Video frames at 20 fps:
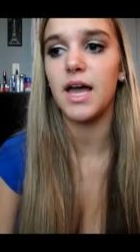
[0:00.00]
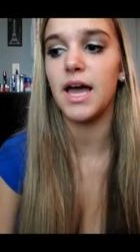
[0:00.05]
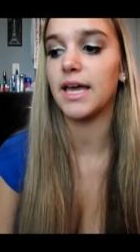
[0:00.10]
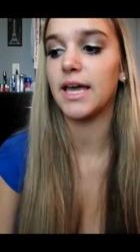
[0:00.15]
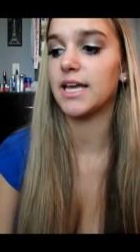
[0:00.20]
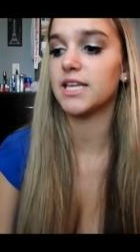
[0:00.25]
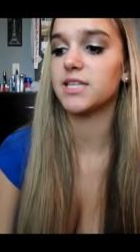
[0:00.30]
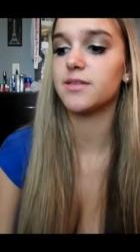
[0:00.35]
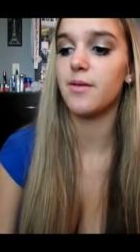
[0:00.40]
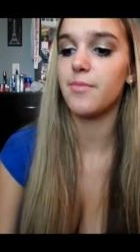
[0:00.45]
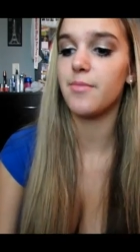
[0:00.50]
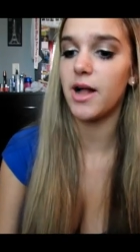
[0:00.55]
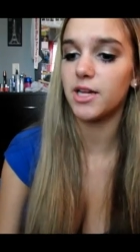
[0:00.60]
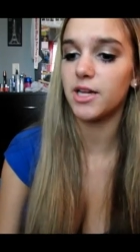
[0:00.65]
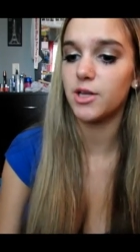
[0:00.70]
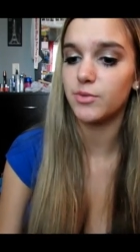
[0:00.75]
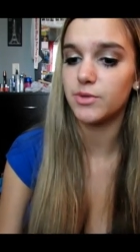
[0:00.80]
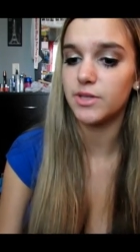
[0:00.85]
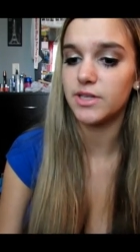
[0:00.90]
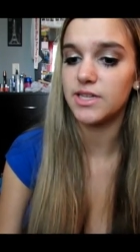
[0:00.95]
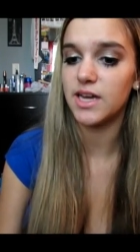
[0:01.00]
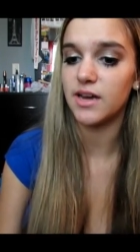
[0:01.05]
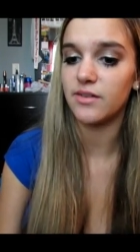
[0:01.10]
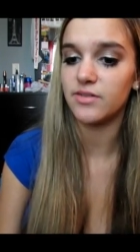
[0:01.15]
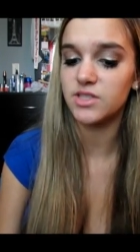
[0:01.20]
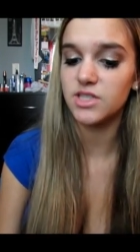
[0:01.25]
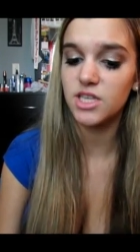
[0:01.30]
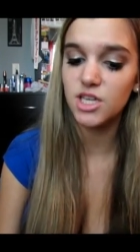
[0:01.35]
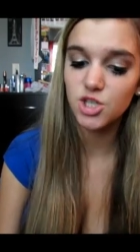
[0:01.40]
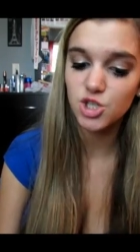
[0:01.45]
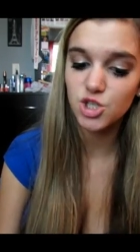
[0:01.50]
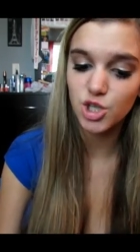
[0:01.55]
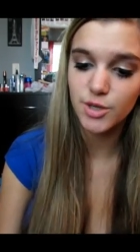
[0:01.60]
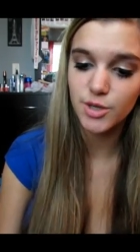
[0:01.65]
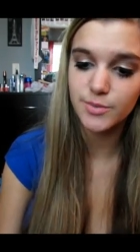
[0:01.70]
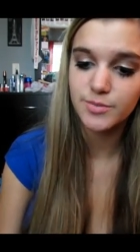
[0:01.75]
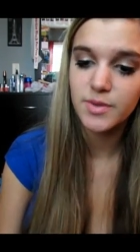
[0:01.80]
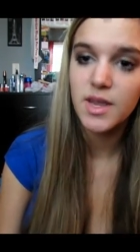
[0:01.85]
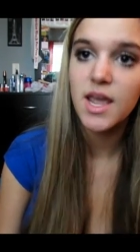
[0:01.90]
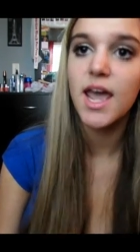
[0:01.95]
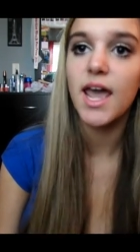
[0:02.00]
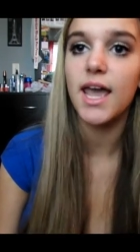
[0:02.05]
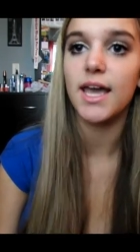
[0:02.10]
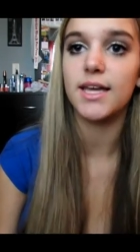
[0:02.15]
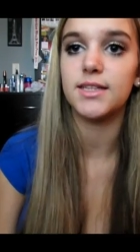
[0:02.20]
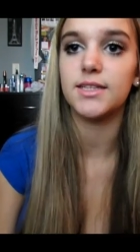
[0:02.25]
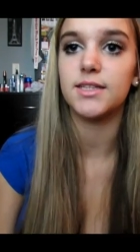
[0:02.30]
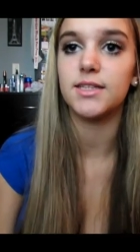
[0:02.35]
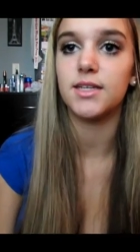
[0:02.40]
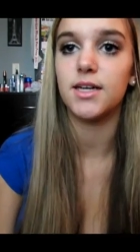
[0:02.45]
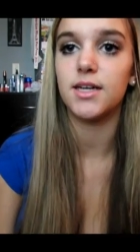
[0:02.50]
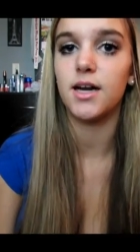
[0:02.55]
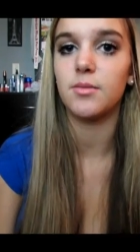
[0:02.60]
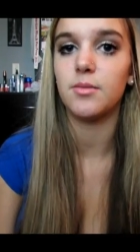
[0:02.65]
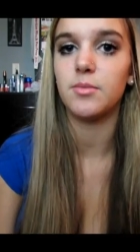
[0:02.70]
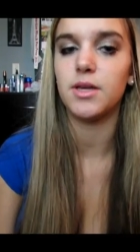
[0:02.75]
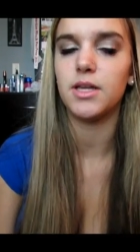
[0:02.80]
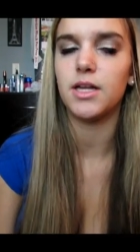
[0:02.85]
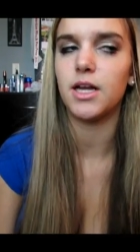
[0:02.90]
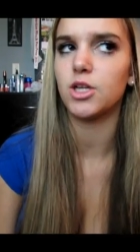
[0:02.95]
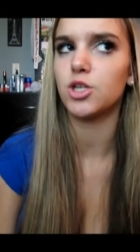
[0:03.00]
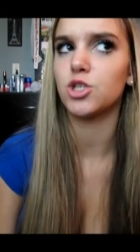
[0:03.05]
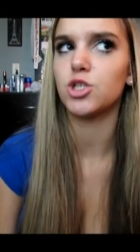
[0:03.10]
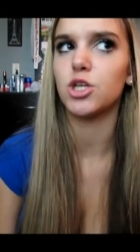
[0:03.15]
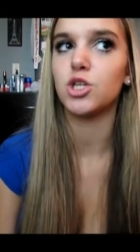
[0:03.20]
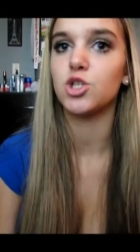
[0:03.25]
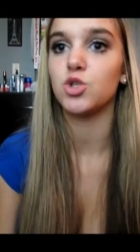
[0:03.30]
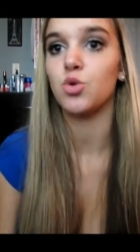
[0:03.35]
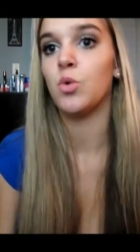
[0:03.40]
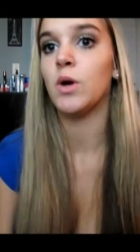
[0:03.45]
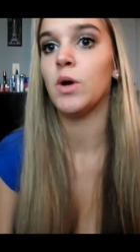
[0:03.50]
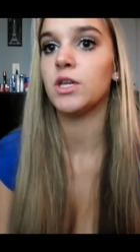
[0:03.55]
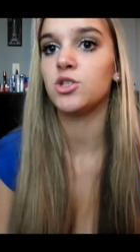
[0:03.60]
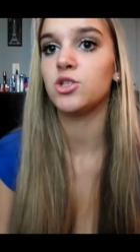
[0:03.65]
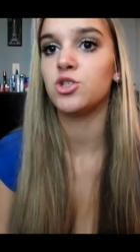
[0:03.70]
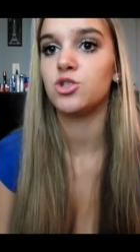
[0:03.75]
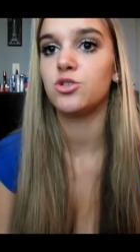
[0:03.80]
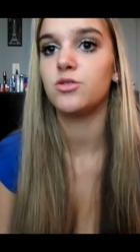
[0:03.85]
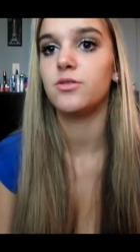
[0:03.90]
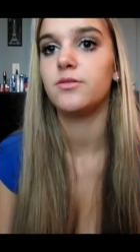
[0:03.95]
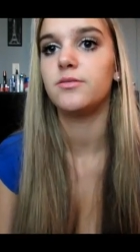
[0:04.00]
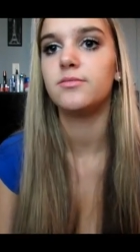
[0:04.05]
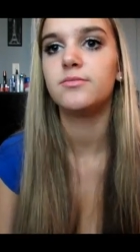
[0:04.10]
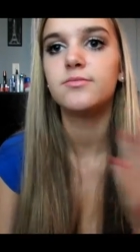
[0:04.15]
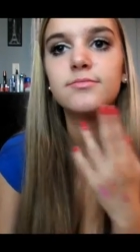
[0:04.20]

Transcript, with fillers: I guess my body wanted to have a seizure, and I mean, I just like twitched.